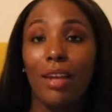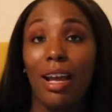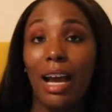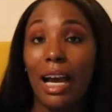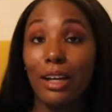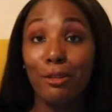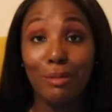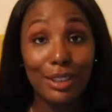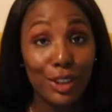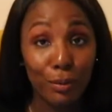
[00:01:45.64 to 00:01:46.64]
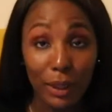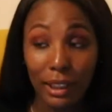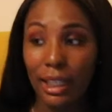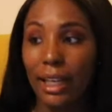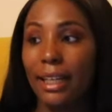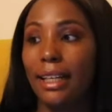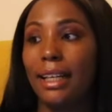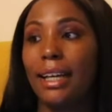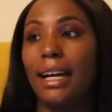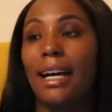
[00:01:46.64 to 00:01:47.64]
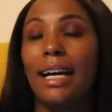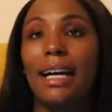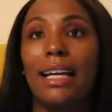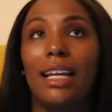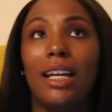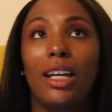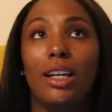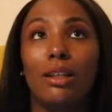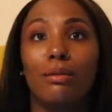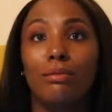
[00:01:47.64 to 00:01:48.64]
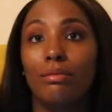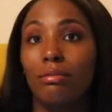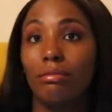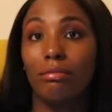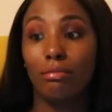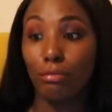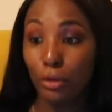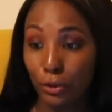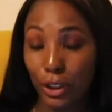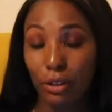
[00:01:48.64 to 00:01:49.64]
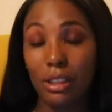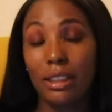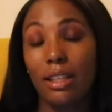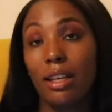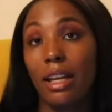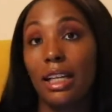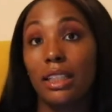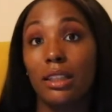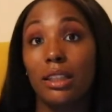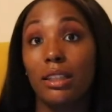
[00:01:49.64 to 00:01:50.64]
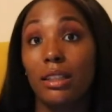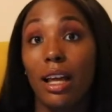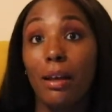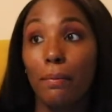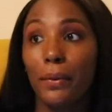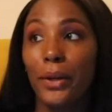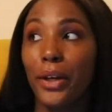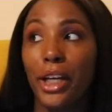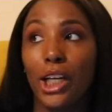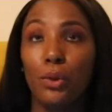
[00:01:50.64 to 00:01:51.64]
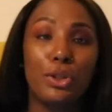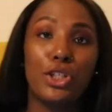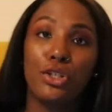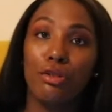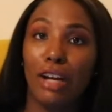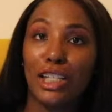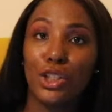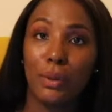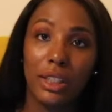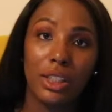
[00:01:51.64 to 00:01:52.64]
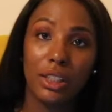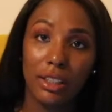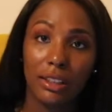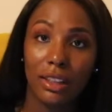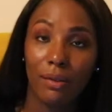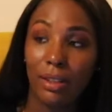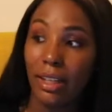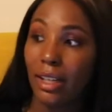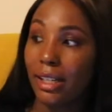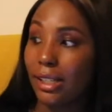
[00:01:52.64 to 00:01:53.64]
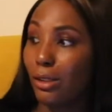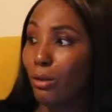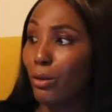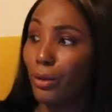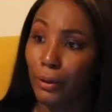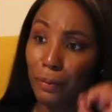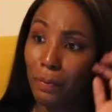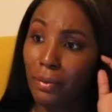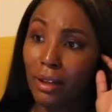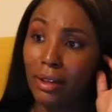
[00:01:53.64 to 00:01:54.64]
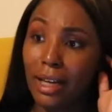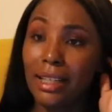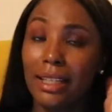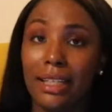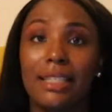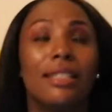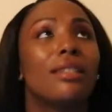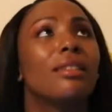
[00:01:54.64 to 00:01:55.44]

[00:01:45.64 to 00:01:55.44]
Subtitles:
I know my GPA. I am moving on to the next step, which is graduation in 7 days or 9 days,